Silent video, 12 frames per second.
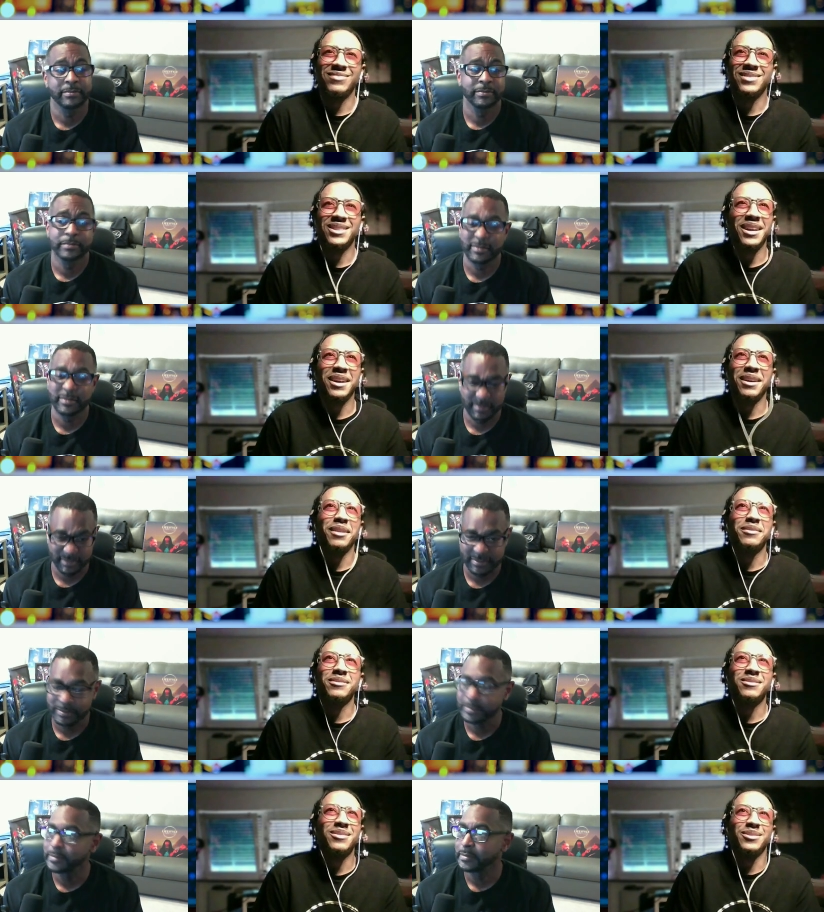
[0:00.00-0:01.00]
Speaker 1: Yeah,
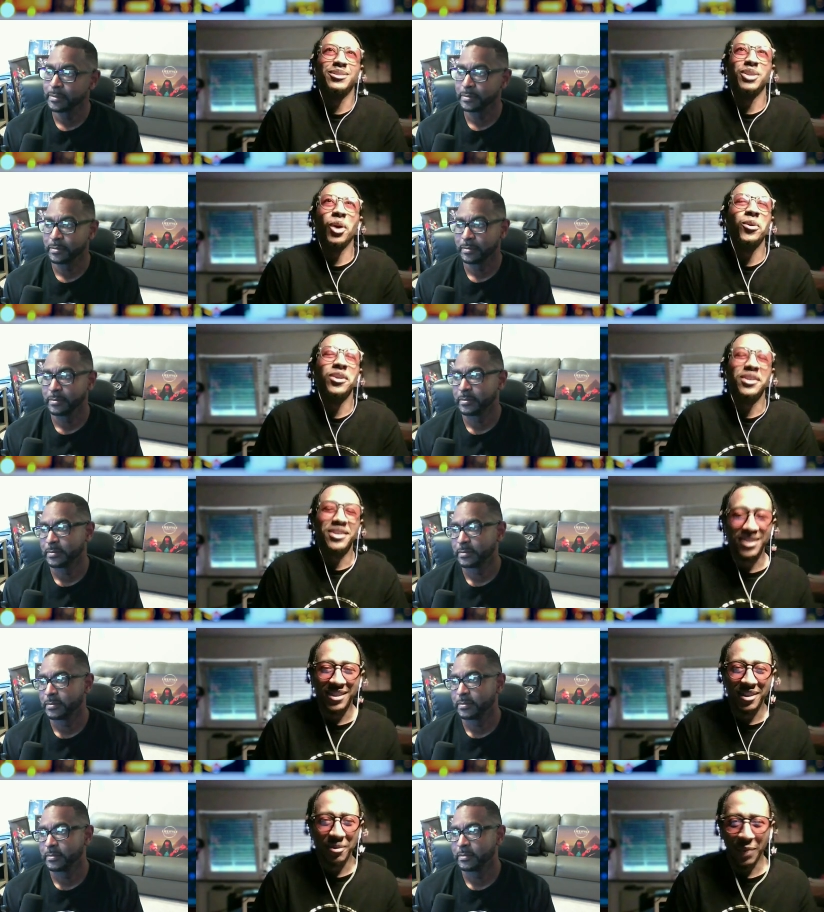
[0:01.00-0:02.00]
yoga,
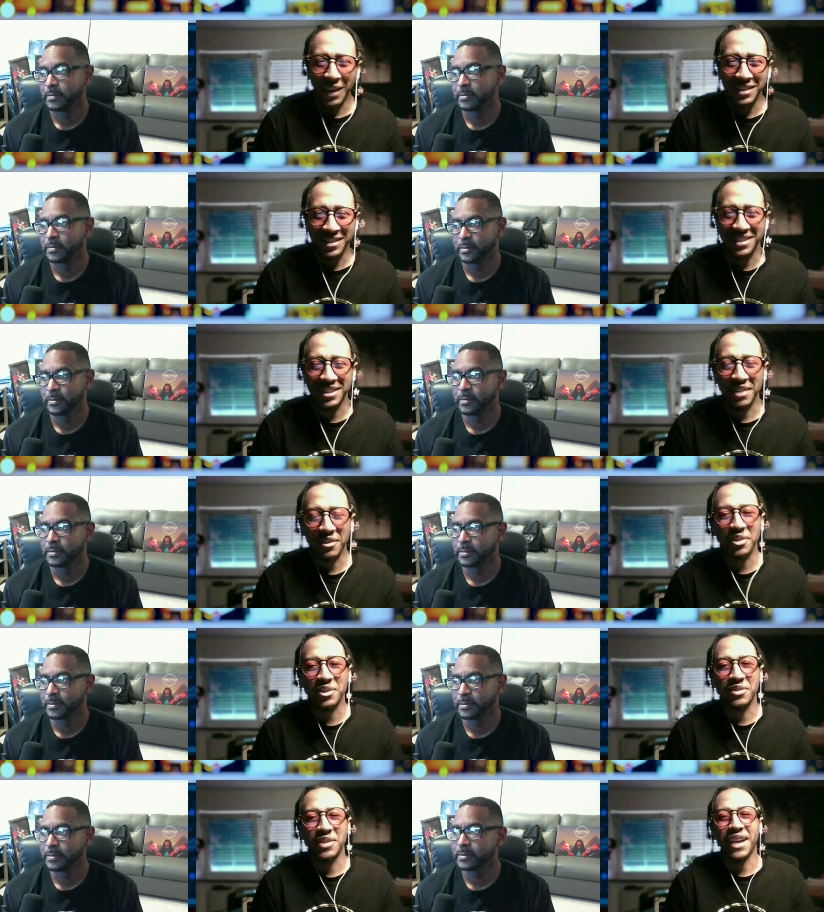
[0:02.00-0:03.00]
you know, basic stuff. It
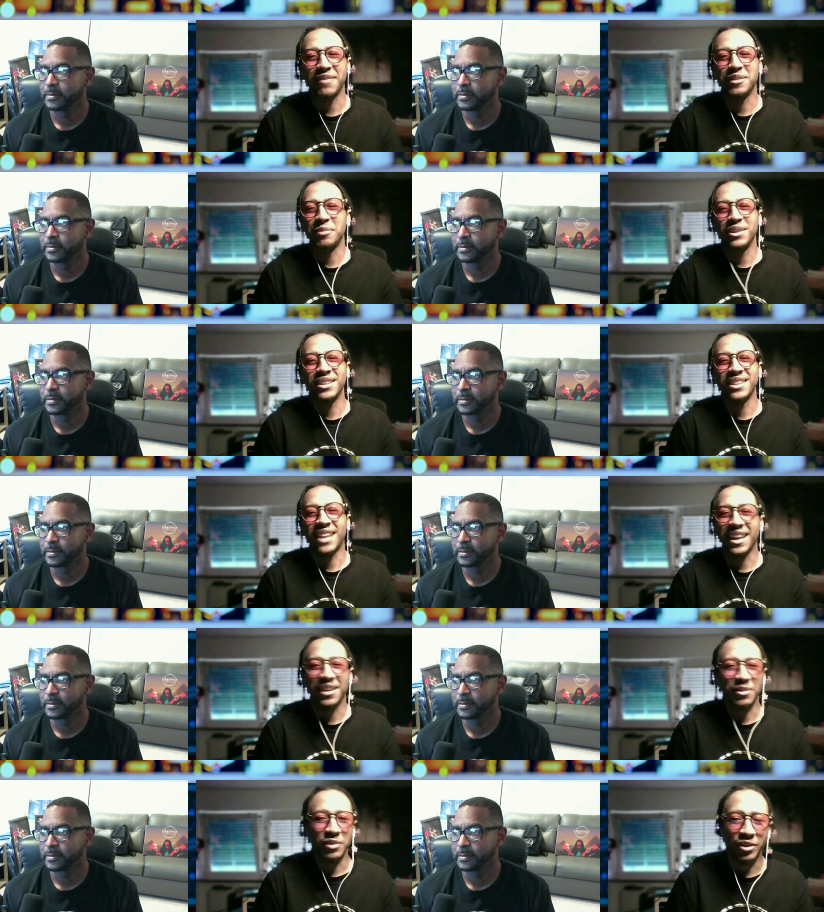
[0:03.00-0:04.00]
don't even have to be
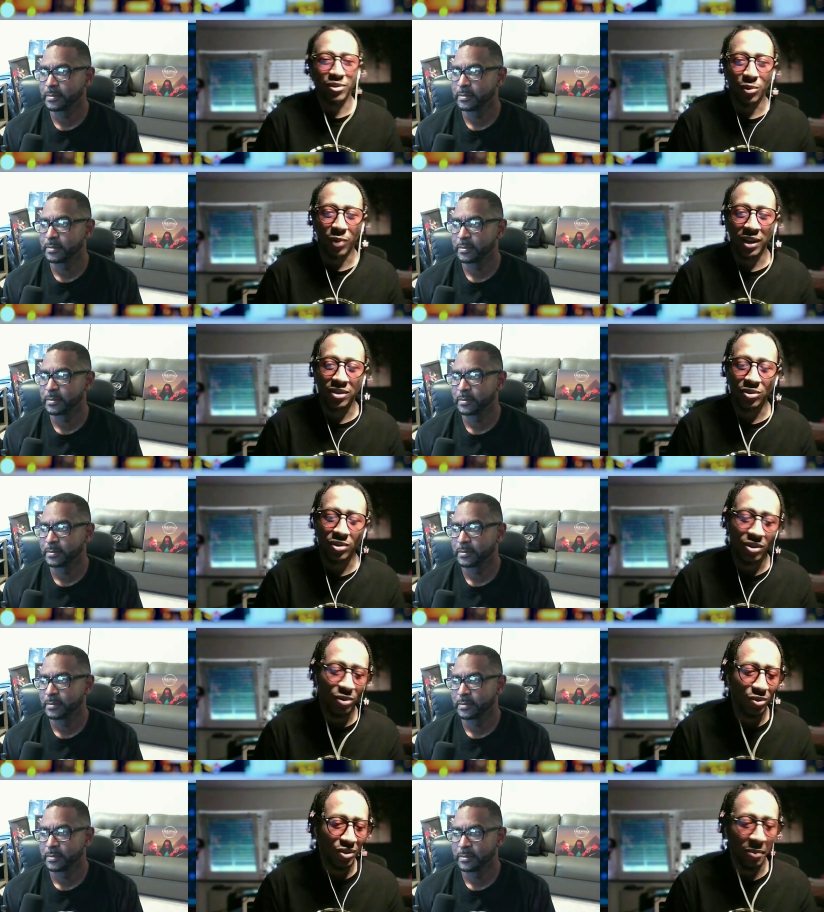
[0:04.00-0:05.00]
like literal weights. You can
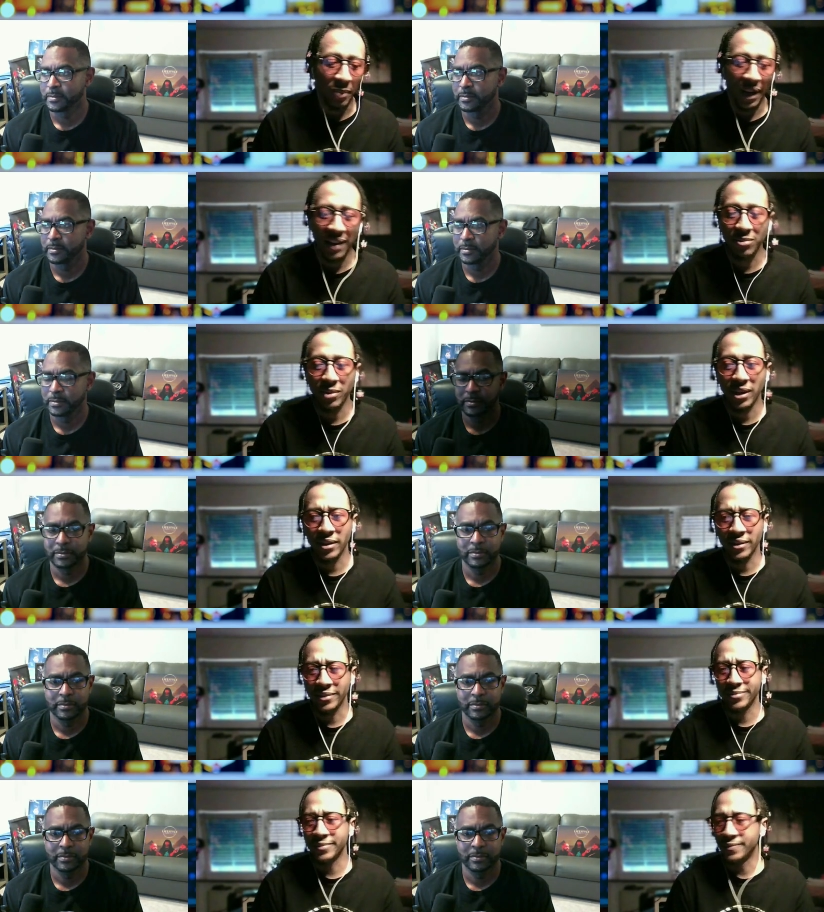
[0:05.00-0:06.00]
use your body weight.
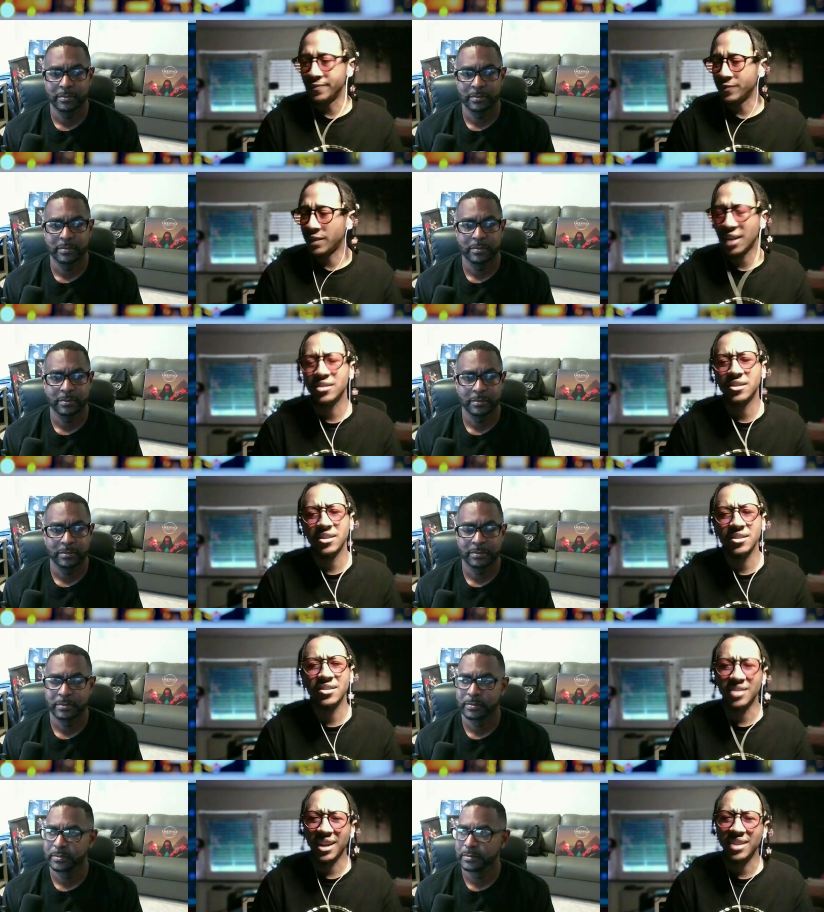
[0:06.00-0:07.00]

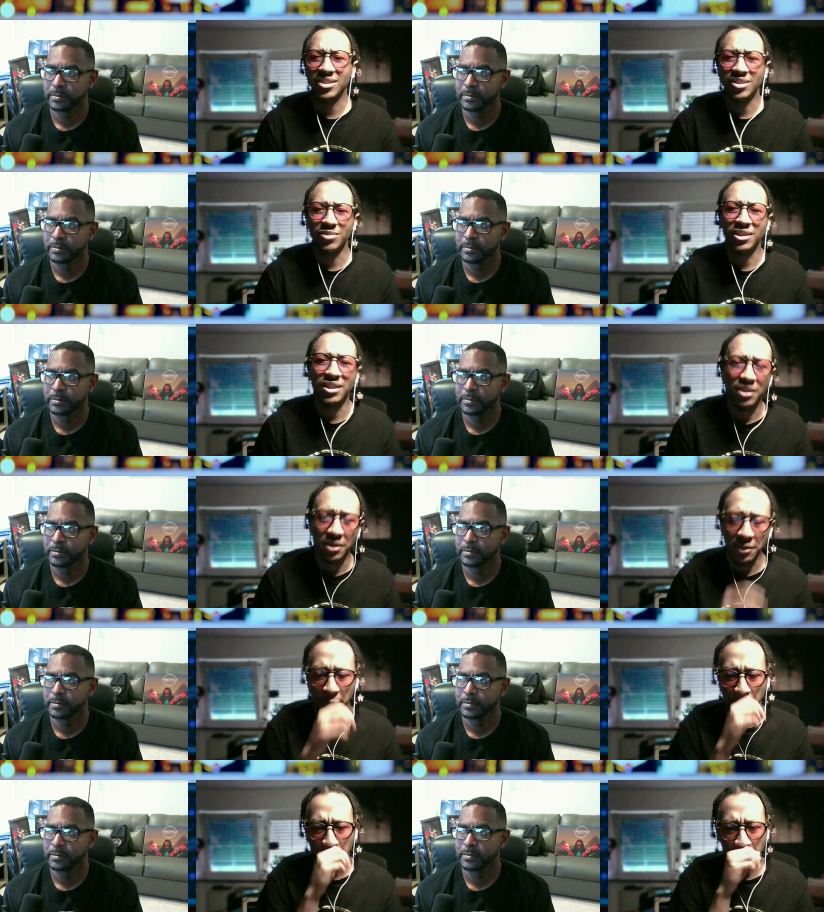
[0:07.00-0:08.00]
Calisthenics is actually really good
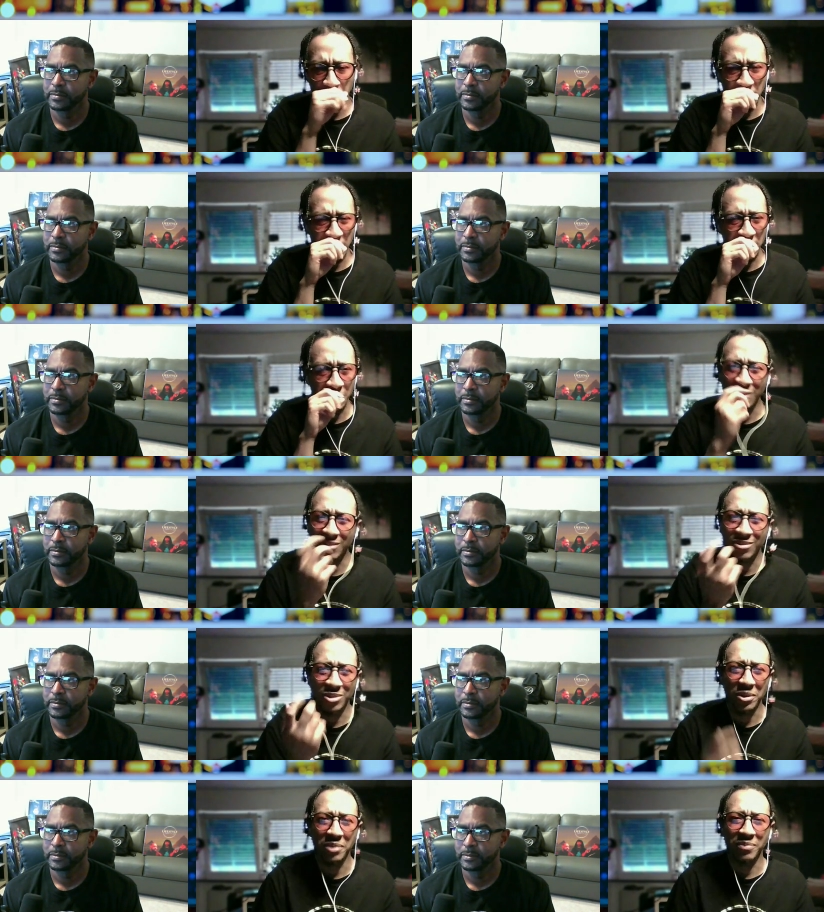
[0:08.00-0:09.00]
though. Um, just
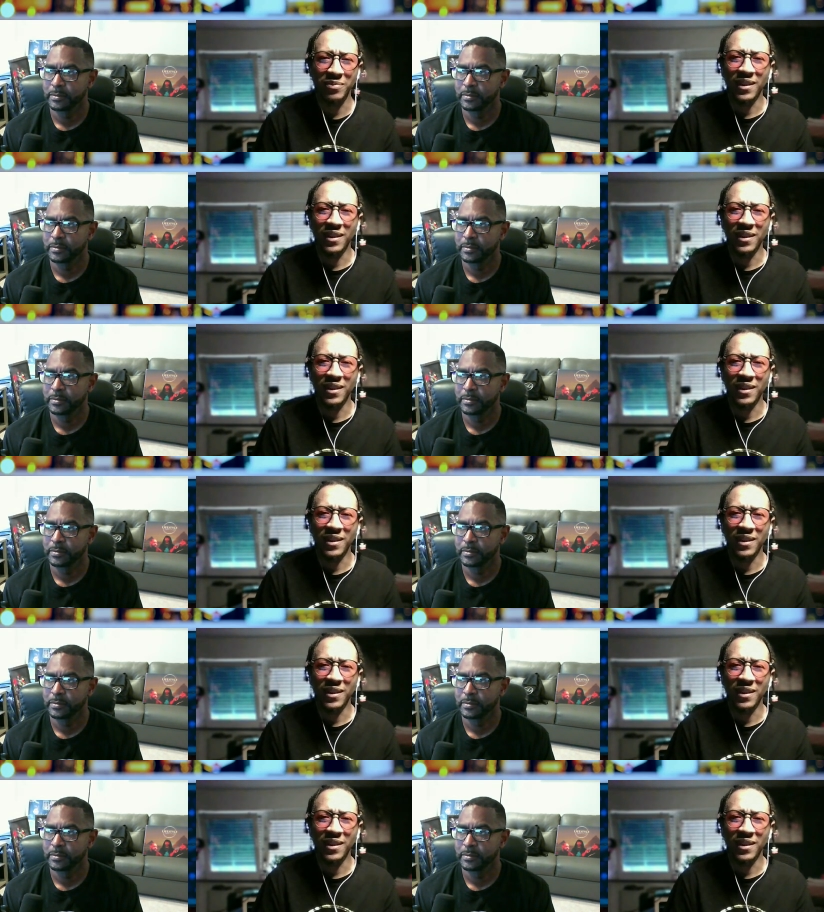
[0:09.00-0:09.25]
doing